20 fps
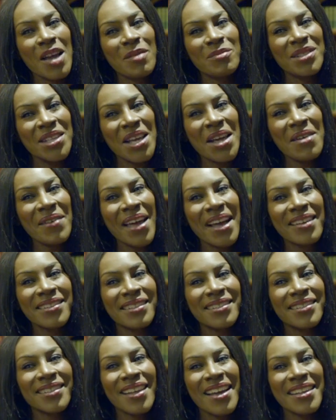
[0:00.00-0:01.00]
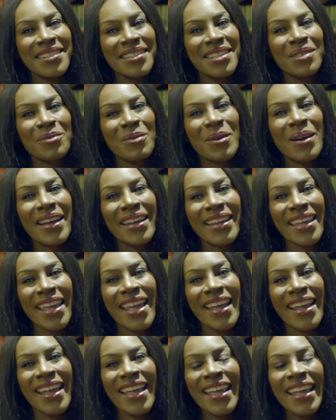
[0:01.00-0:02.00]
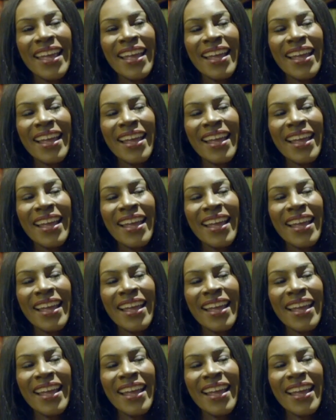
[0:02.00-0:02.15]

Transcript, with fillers: I mm. observe how society's working